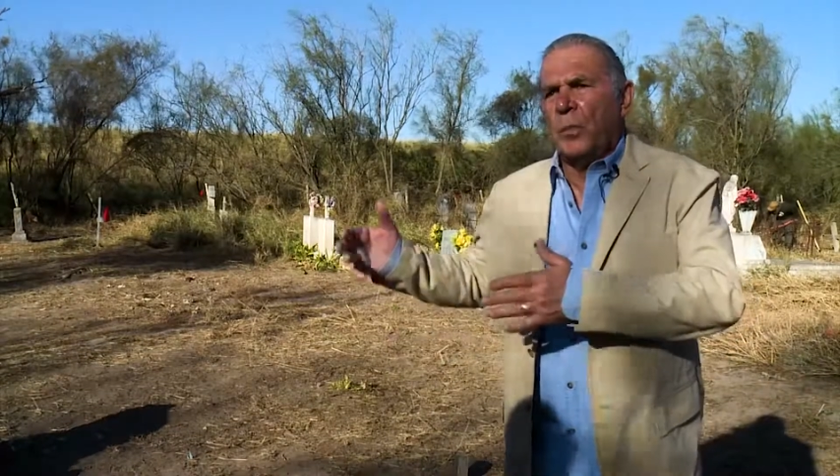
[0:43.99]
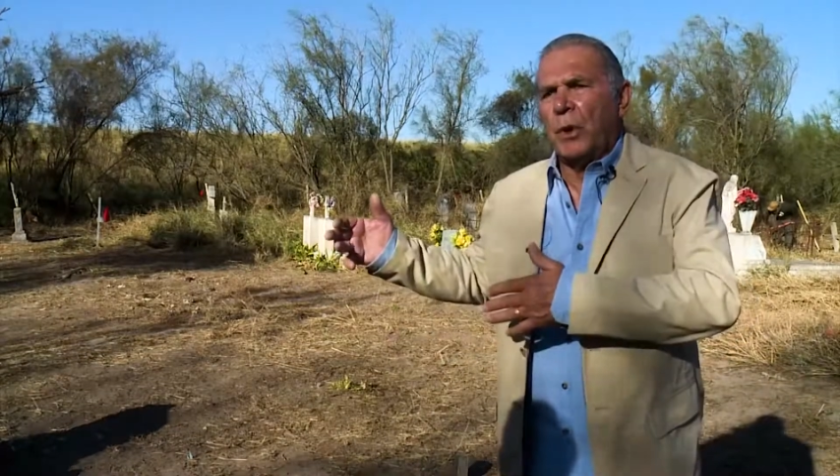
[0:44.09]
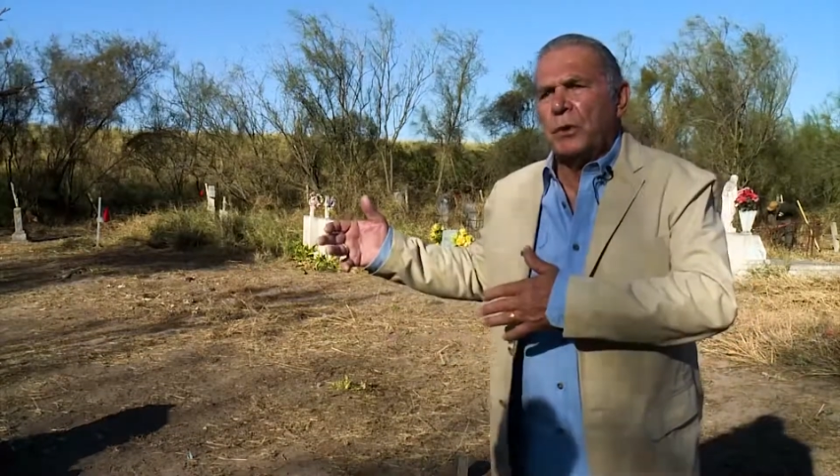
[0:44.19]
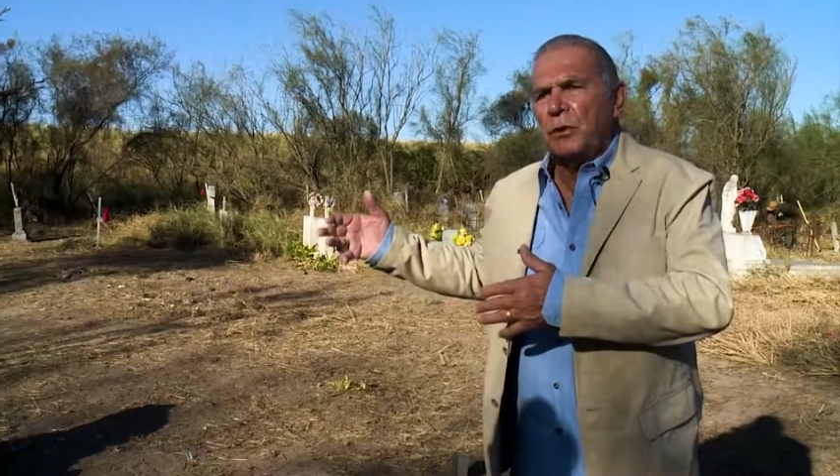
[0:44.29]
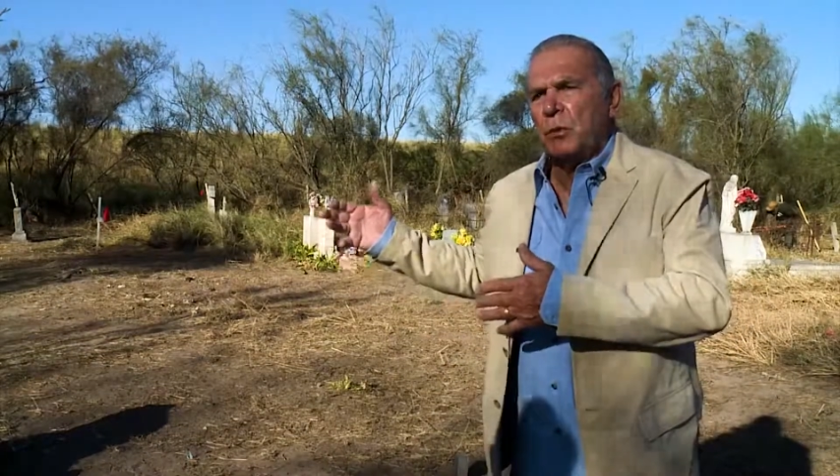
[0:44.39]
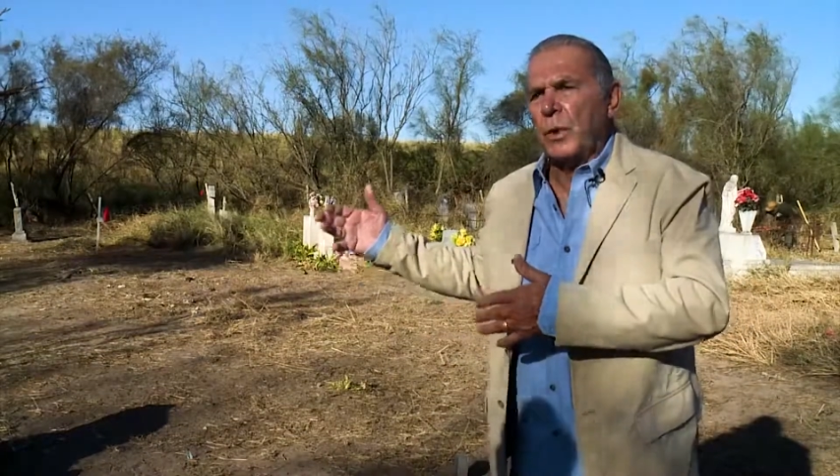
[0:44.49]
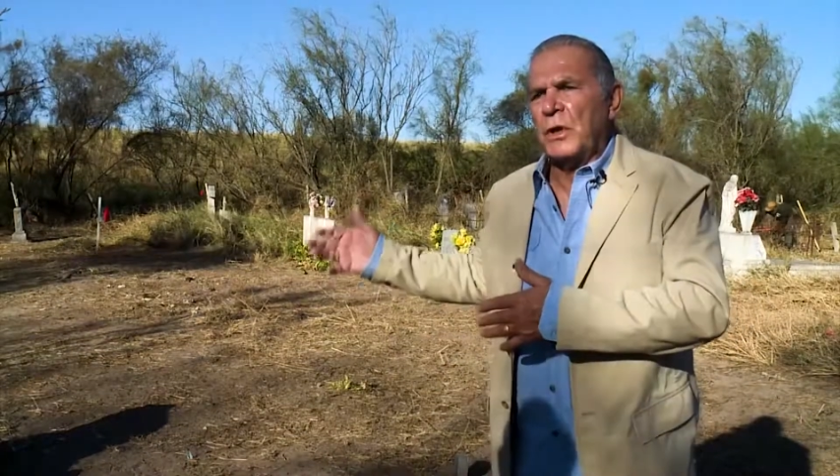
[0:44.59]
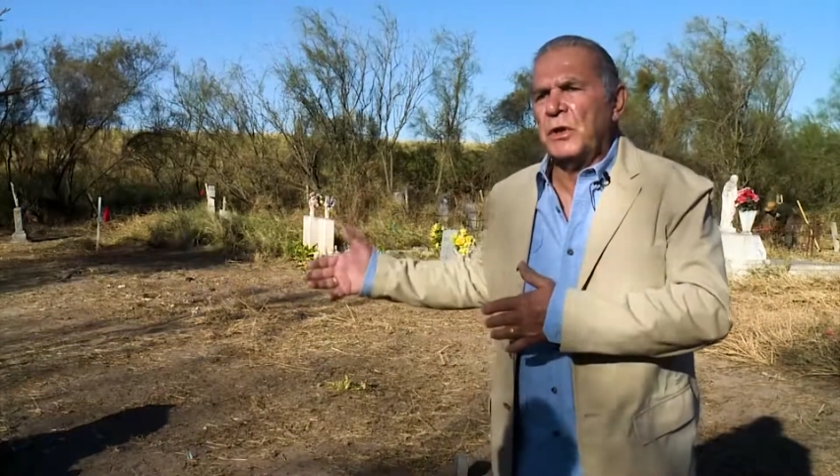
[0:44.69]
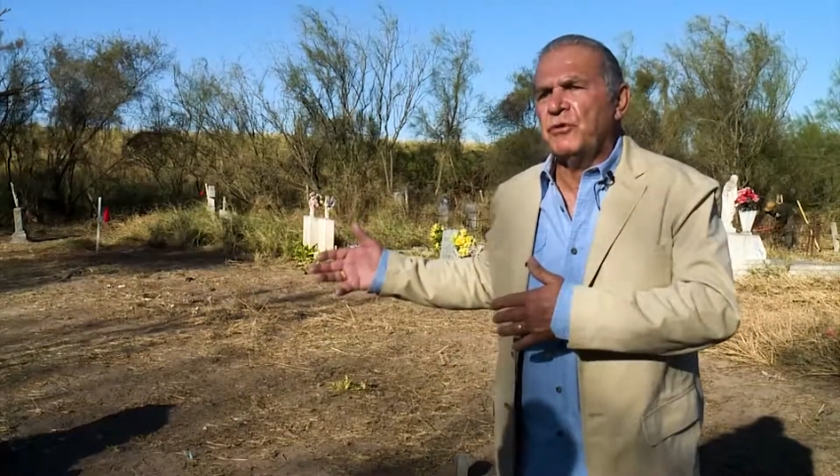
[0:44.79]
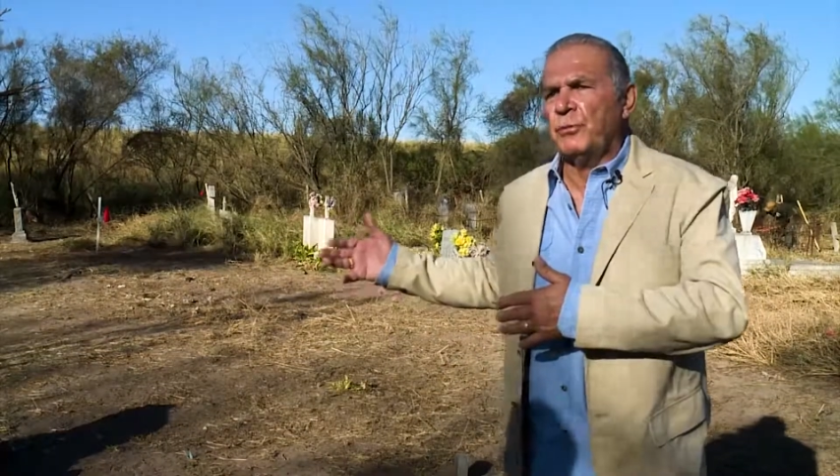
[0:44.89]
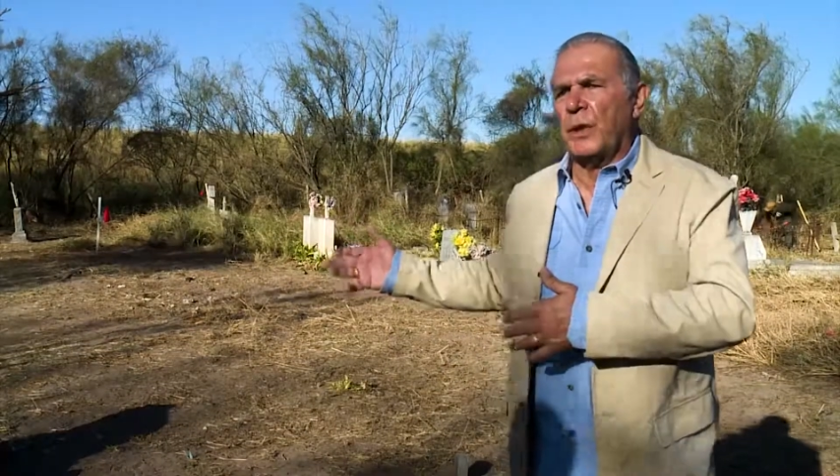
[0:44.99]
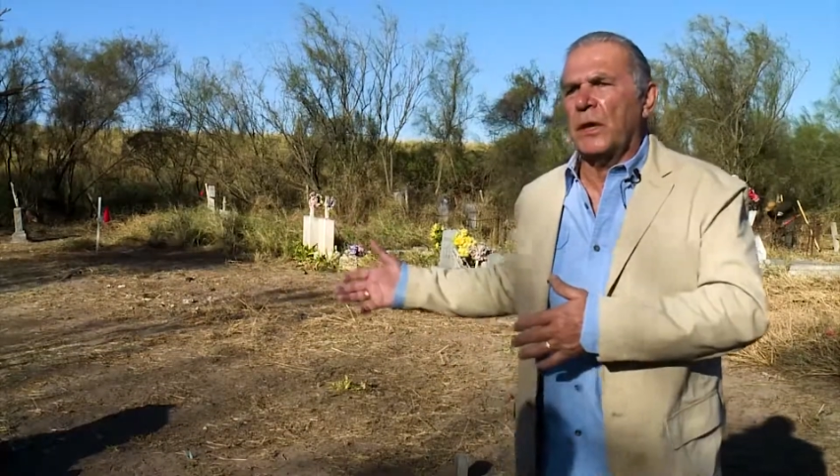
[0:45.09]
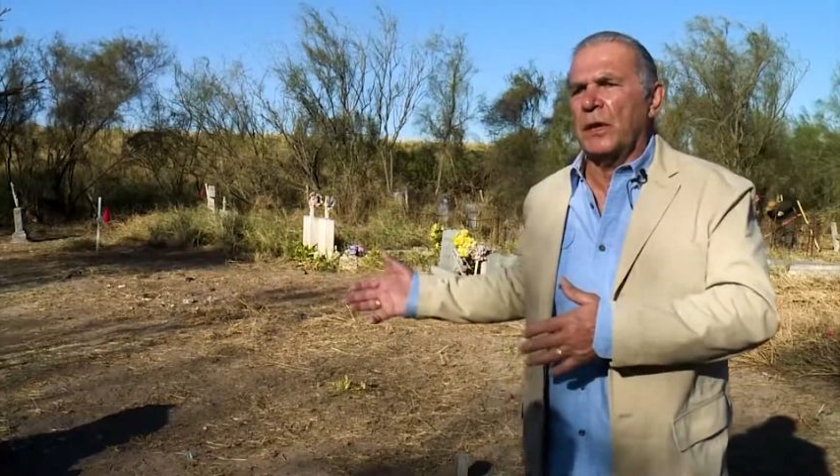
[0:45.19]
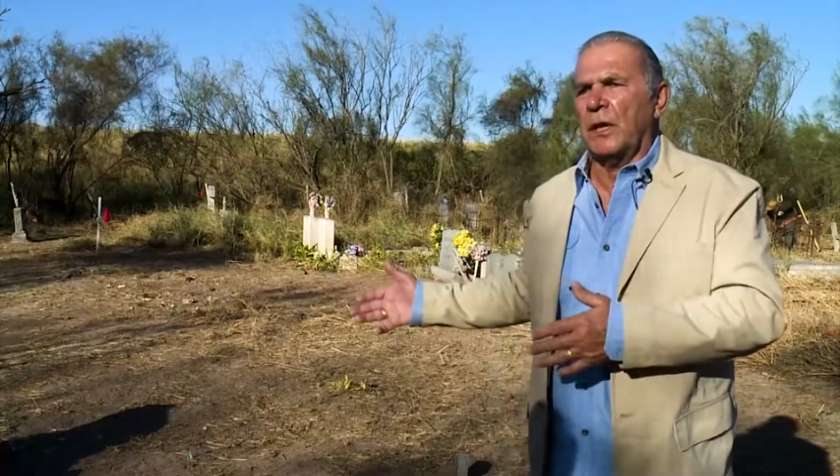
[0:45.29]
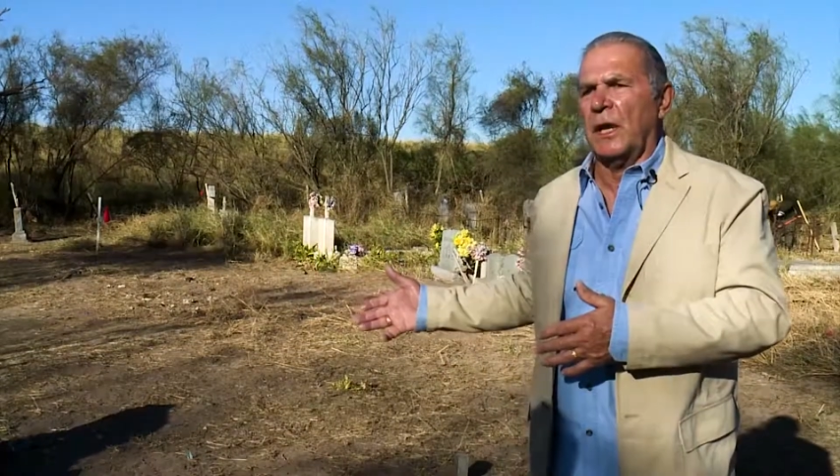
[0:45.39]
what, what is
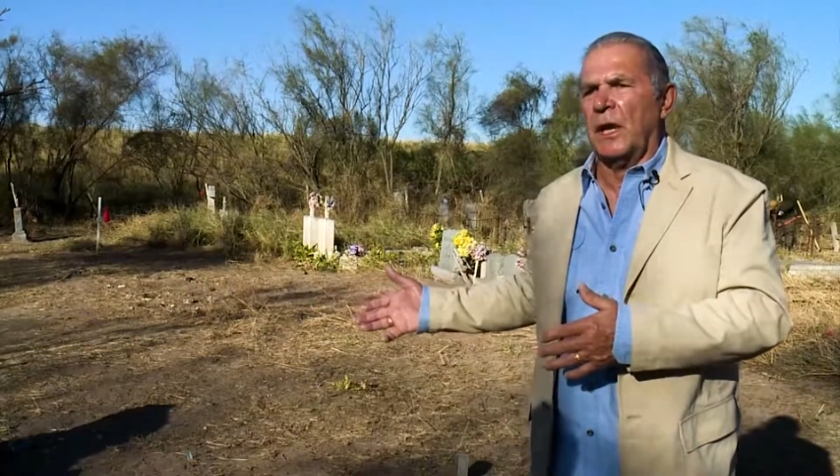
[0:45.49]
really going to